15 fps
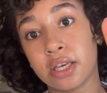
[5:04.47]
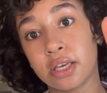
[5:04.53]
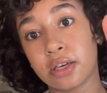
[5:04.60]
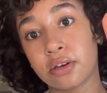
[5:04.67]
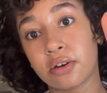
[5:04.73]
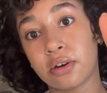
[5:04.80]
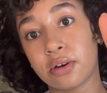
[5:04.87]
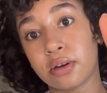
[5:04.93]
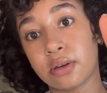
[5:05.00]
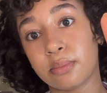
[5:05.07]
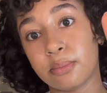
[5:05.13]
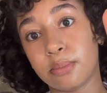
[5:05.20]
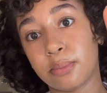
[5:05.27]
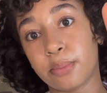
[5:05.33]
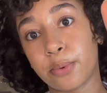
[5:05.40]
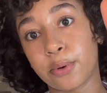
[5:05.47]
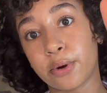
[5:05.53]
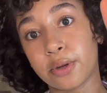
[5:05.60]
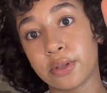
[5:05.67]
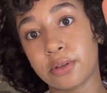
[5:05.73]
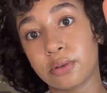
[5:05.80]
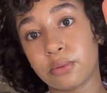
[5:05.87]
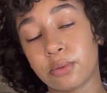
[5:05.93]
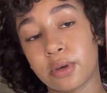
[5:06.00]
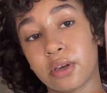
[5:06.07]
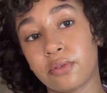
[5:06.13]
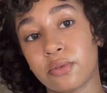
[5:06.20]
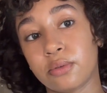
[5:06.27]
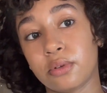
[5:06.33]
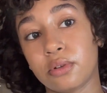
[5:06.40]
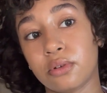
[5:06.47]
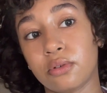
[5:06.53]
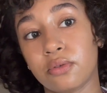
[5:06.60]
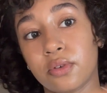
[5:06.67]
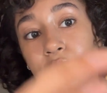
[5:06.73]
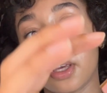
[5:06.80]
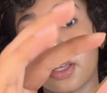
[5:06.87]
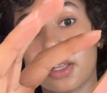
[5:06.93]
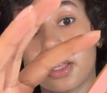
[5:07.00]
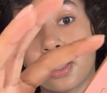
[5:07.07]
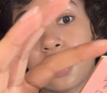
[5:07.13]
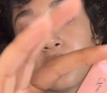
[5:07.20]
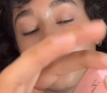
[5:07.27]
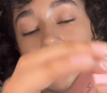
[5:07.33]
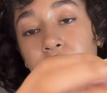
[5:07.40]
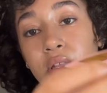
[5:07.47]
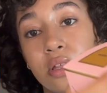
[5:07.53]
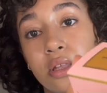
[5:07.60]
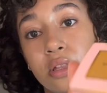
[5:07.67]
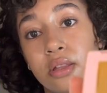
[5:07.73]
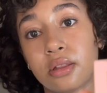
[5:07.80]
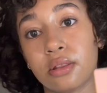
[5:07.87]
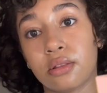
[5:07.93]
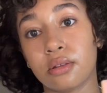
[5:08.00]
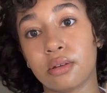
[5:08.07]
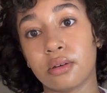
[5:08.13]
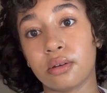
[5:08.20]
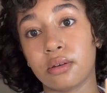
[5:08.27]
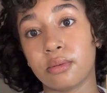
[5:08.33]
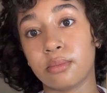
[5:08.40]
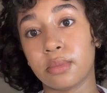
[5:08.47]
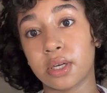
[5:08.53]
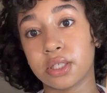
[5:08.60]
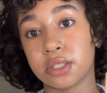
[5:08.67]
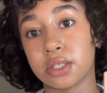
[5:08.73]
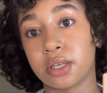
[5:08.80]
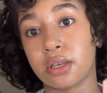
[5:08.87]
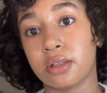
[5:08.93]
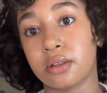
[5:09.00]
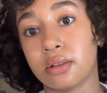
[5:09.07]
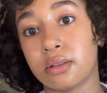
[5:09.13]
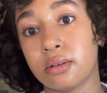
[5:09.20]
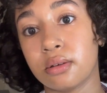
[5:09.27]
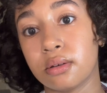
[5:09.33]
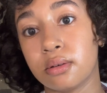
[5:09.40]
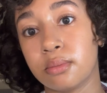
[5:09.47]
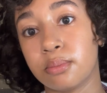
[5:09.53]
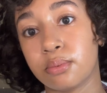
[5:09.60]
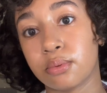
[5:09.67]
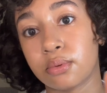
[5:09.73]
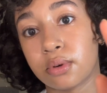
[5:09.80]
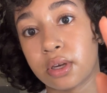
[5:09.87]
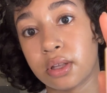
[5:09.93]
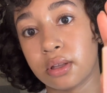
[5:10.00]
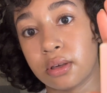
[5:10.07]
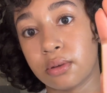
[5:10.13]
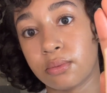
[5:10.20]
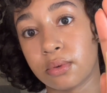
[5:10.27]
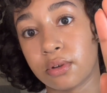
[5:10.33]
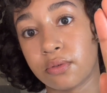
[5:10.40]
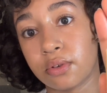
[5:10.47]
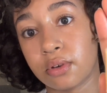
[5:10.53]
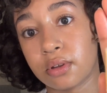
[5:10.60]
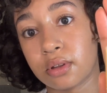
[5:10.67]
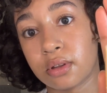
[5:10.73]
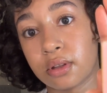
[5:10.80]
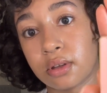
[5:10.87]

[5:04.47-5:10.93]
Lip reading: called Born This Way from the Too Faced, and it's my shades, the praline one, if you could see